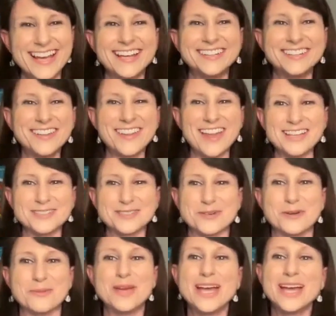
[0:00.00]
In the
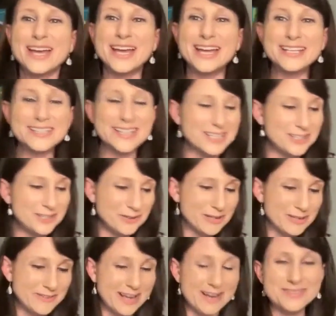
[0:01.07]
classroom? You
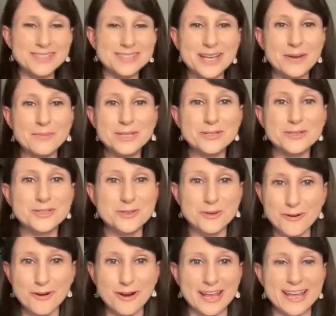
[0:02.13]
don't even have to tell me your
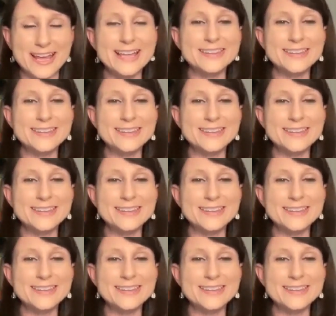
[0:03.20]
story.